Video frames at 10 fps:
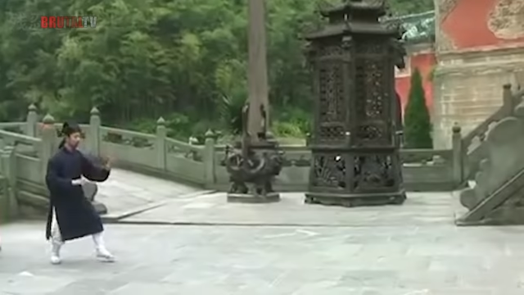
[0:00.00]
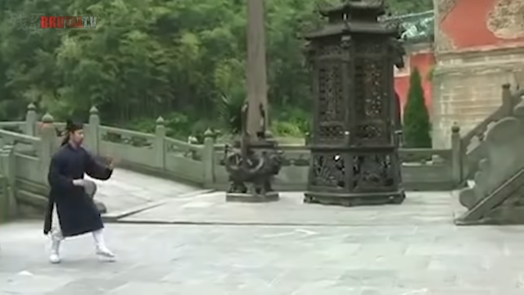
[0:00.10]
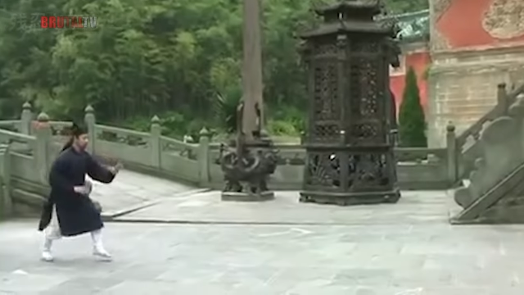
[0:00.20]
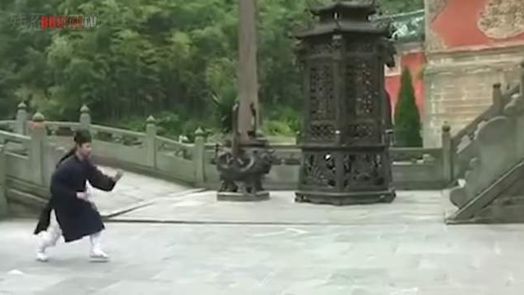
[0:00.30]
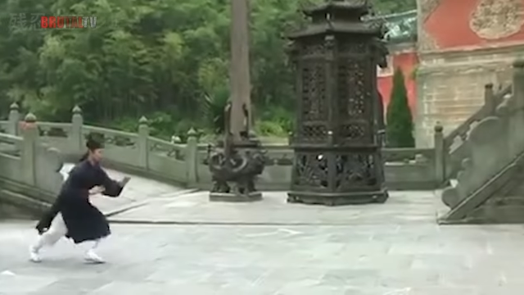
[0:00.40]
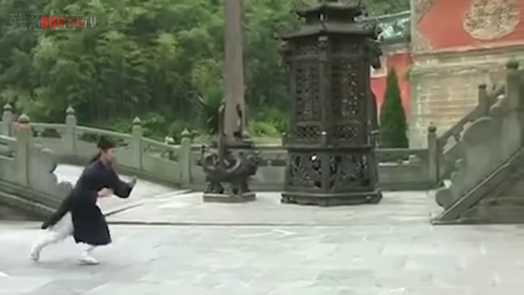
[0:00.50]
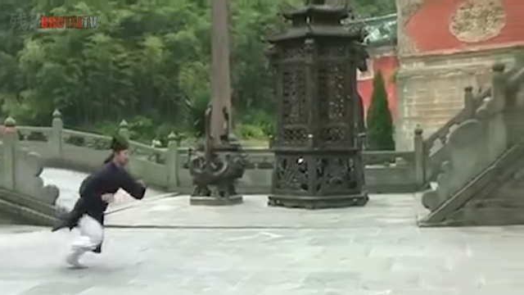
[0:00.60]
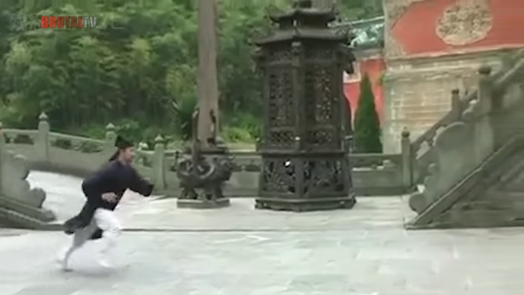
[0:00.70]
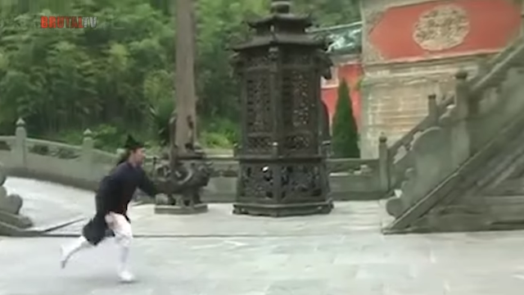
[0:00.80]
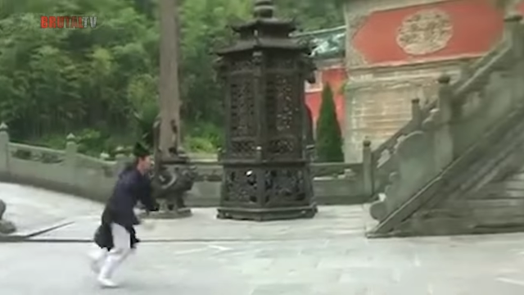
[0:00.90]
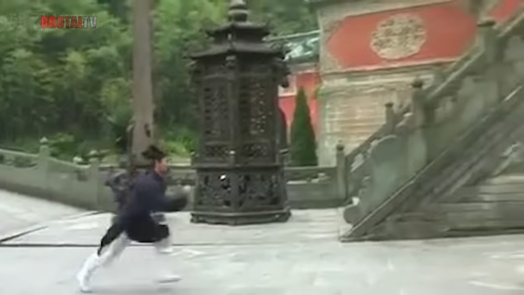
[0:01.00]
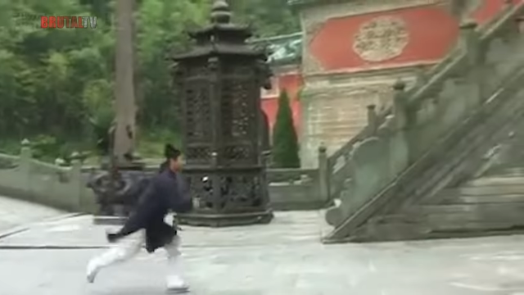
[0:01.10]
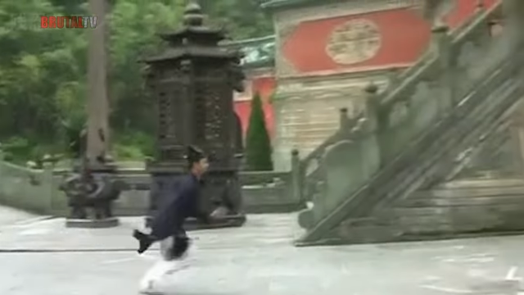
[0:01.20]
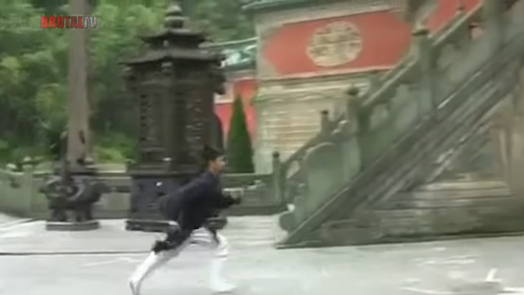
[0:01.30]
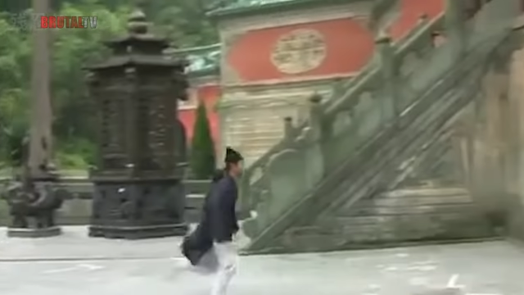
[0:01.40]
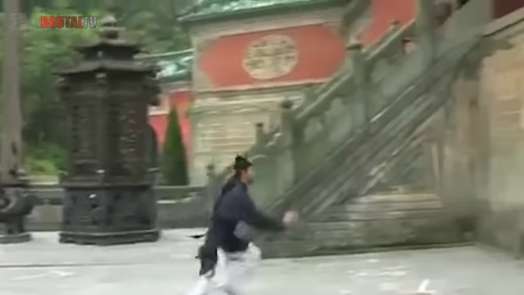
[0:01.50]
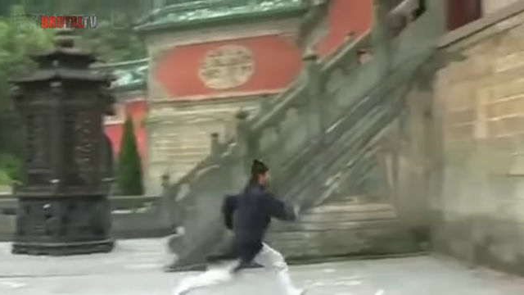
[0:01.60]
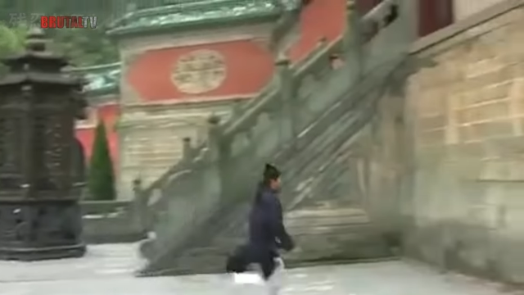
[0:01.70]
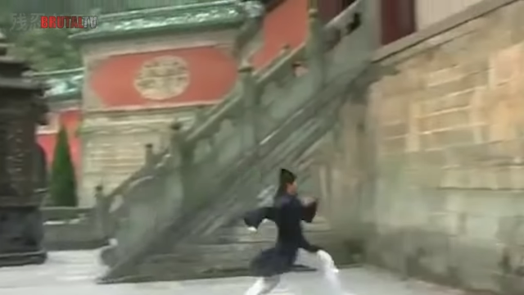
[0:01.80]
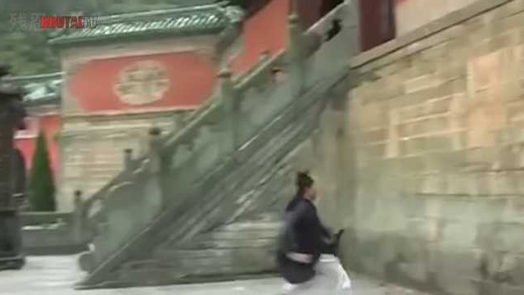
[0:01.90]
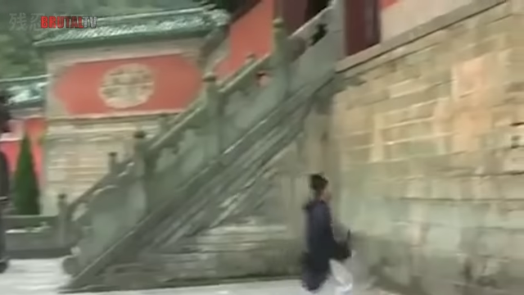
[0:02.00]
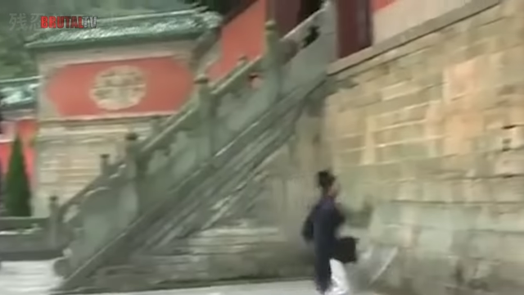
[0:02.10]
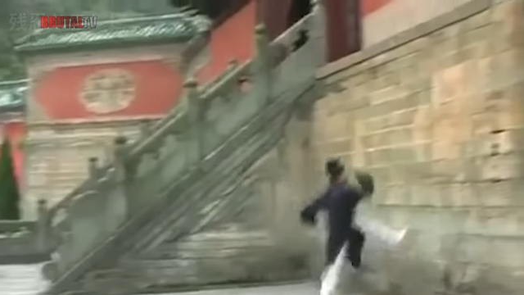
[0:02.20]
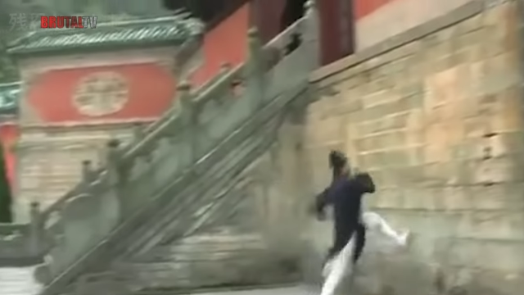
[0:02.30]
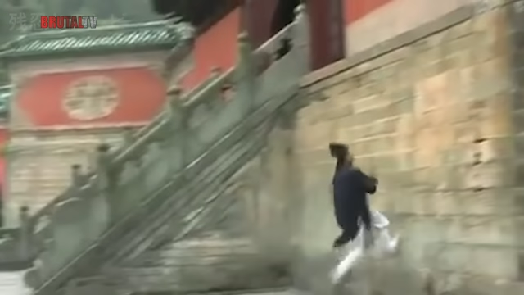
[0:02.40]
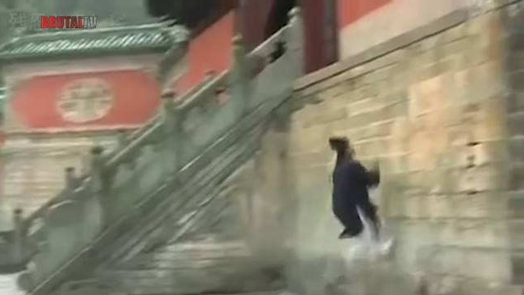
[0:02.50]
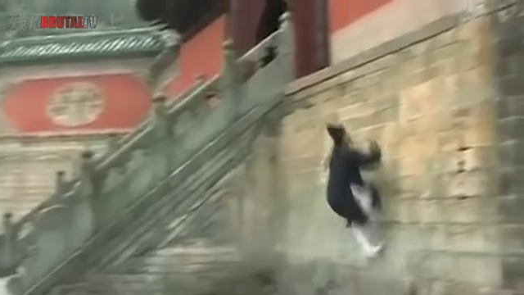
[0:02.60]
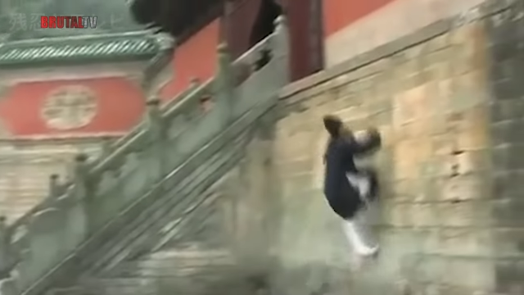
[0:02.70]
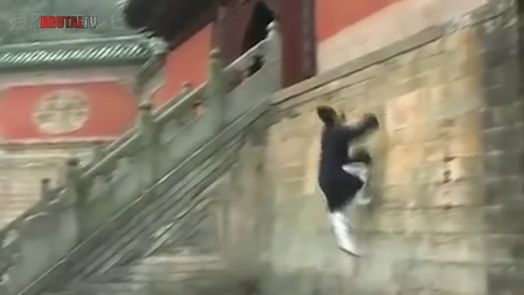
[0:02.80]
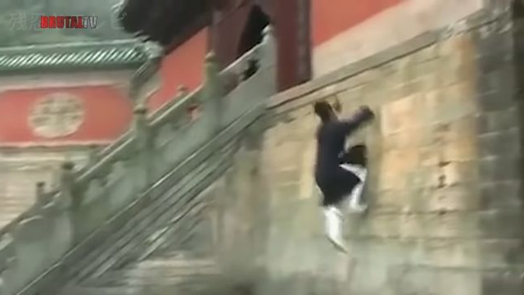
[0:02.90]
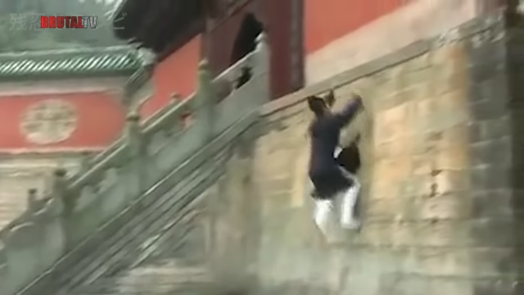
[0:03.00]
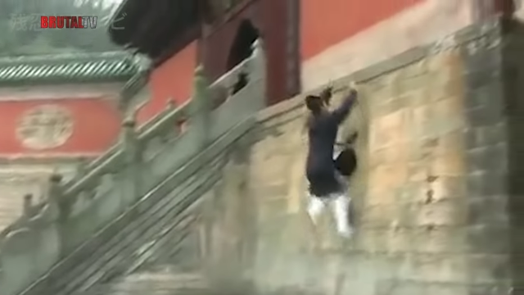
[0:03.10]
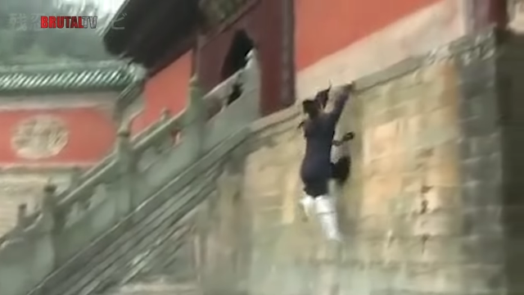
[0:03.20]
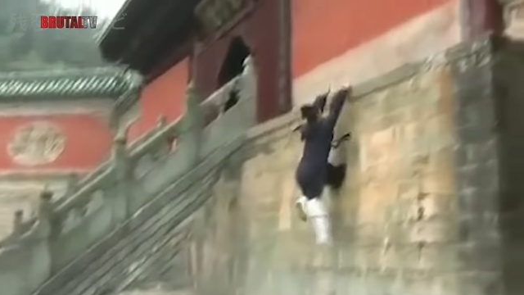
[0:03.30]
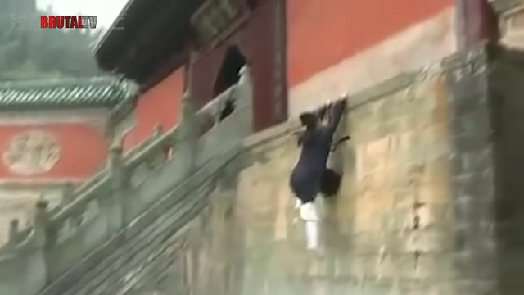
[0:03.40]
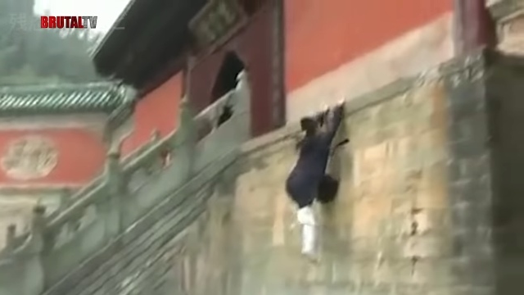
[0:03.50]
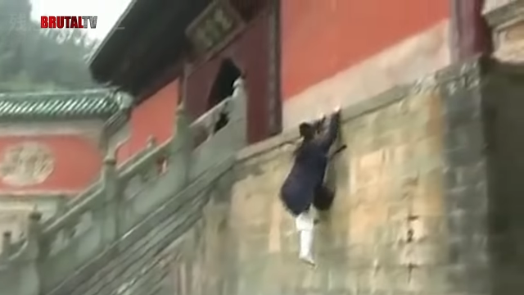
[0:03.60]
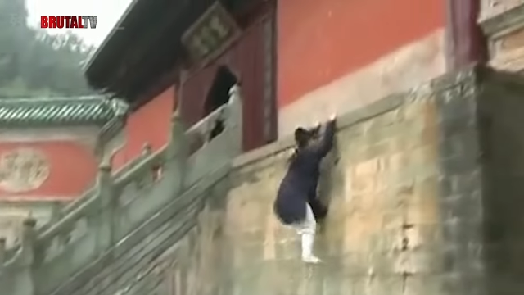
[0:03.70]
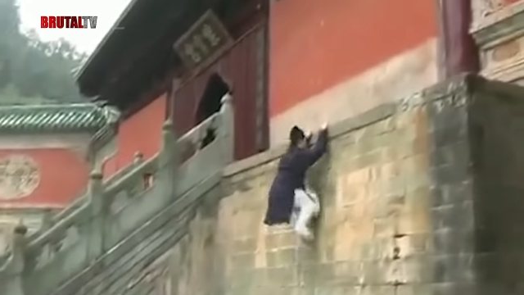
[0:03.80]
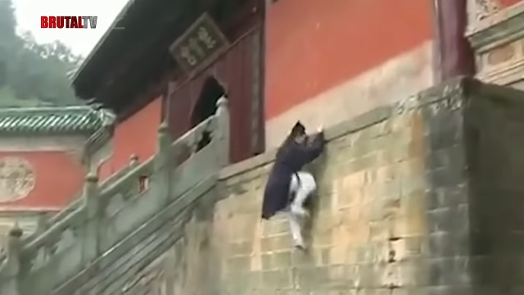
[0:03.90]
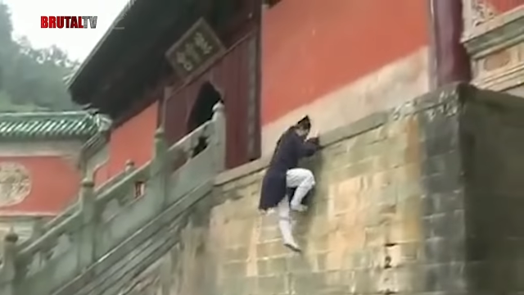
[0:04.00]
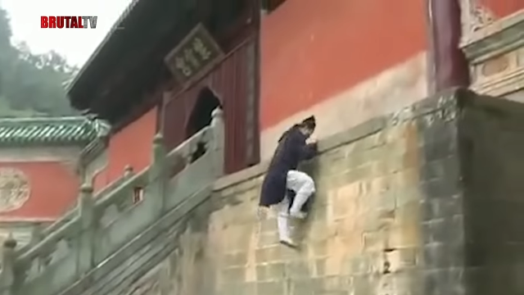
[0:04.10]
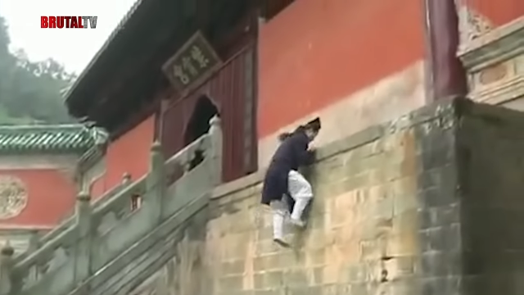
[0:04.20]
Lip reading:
(no speaker visible)